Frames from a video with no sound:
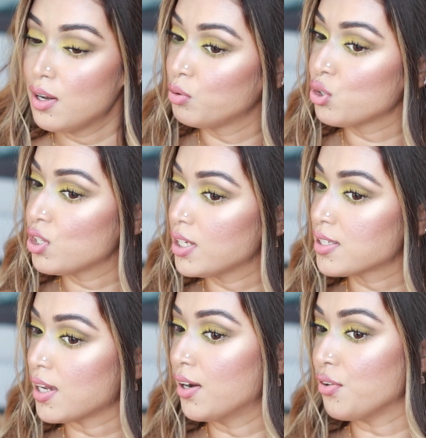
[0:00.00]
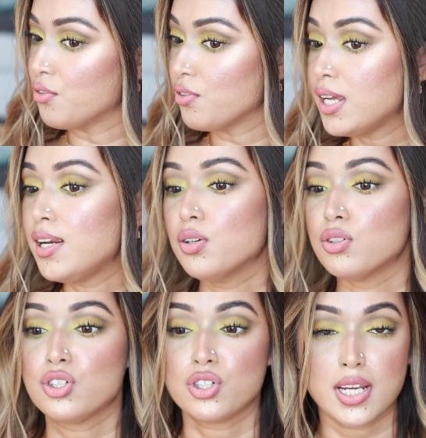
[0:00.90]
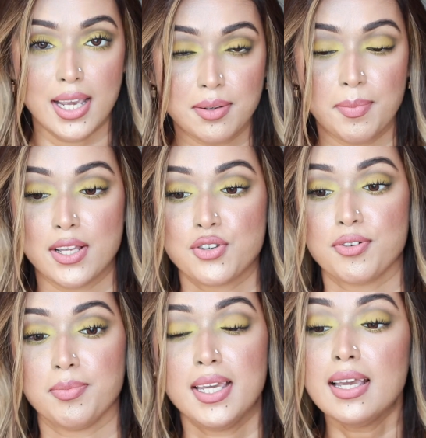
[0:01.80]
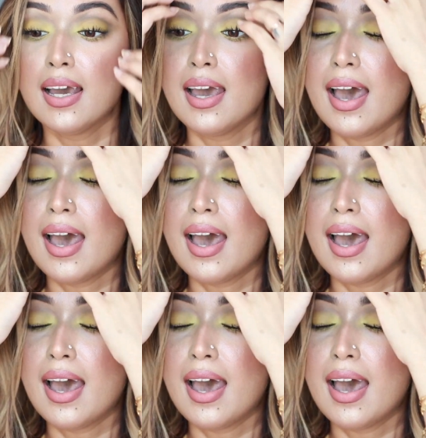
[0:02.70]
which is a really good shade match for me.